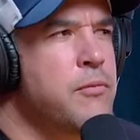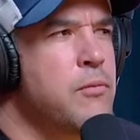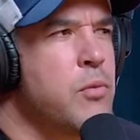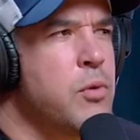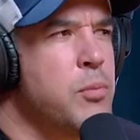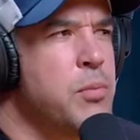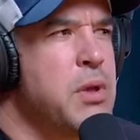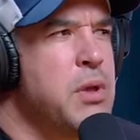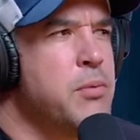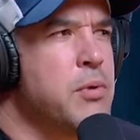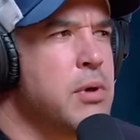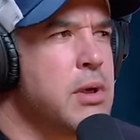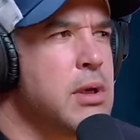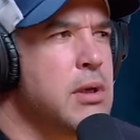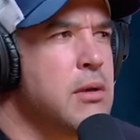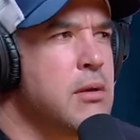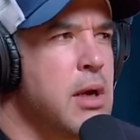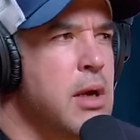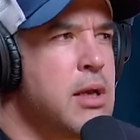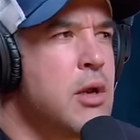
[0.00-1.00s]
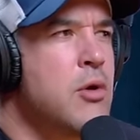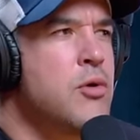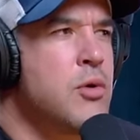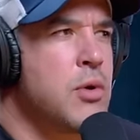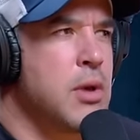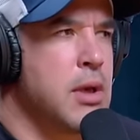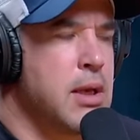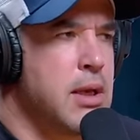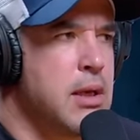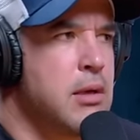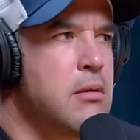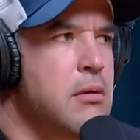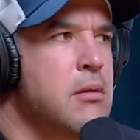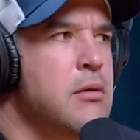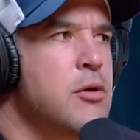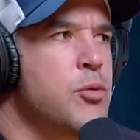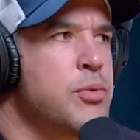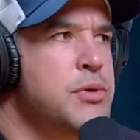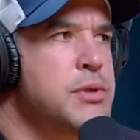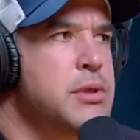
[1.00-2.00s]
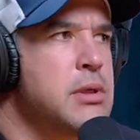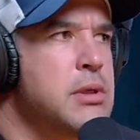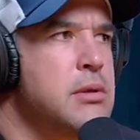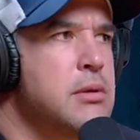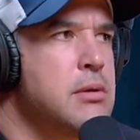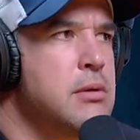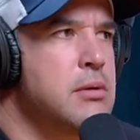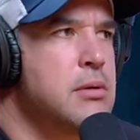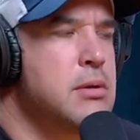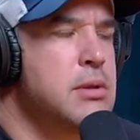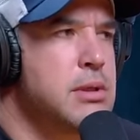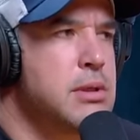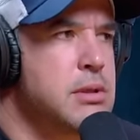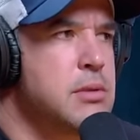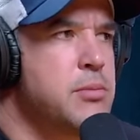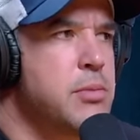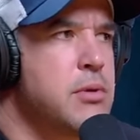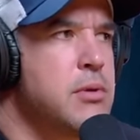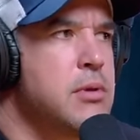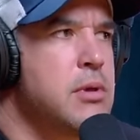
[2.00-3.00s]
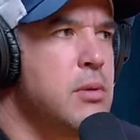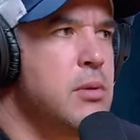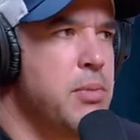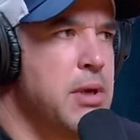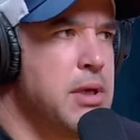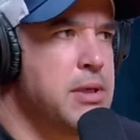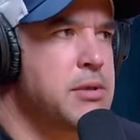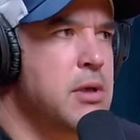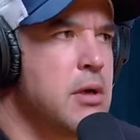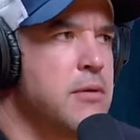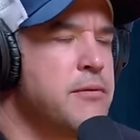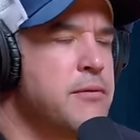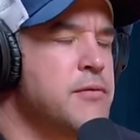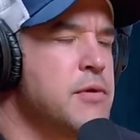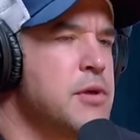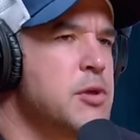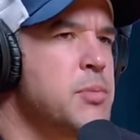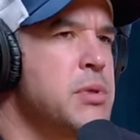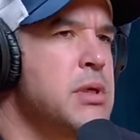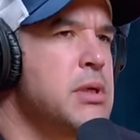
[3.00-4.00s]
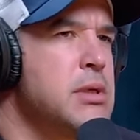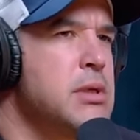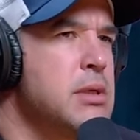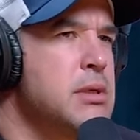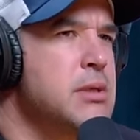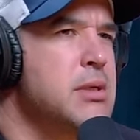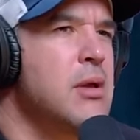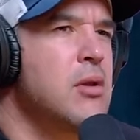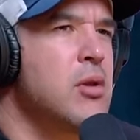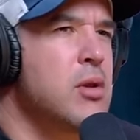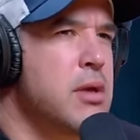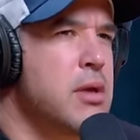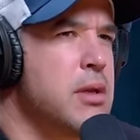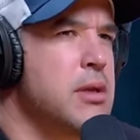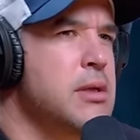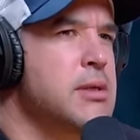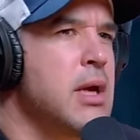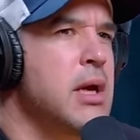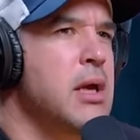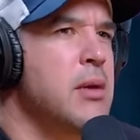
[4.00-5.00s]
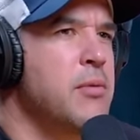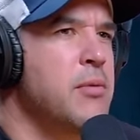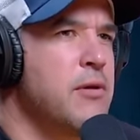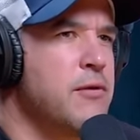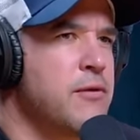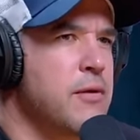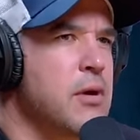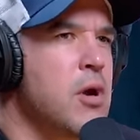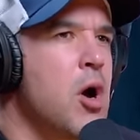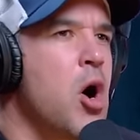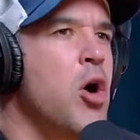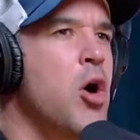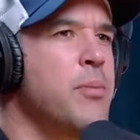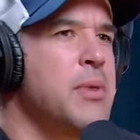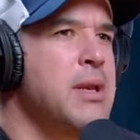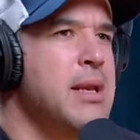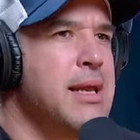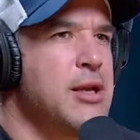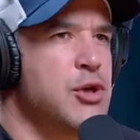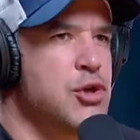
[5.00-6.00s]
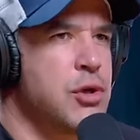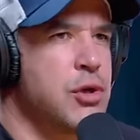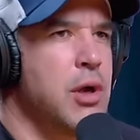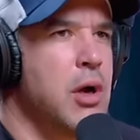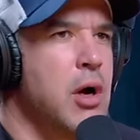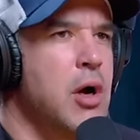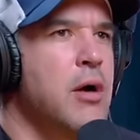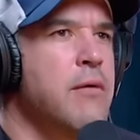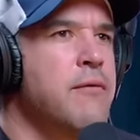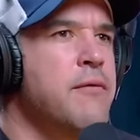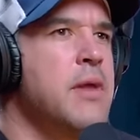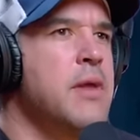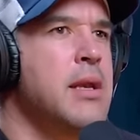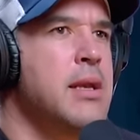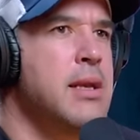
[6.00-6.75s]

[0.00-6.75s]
when people I know you can get 100% disability based off of just PTSD. A lot of the time it's a combination of that